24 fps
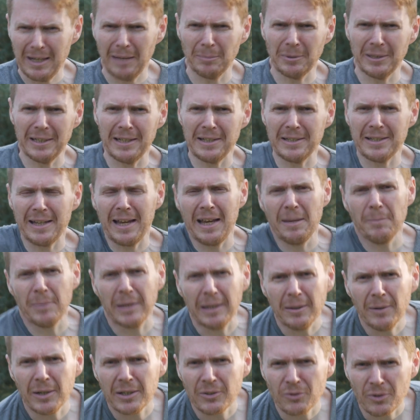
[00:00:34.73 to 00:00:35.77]
couple of days
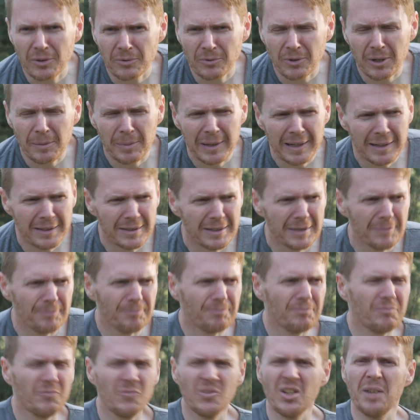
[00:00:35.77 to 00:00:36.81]
camping, I drove right past it,
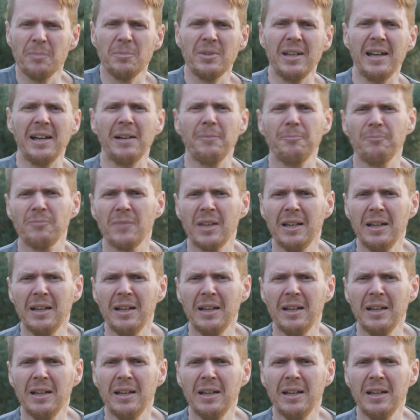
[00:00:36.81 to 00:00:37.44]
jumped out,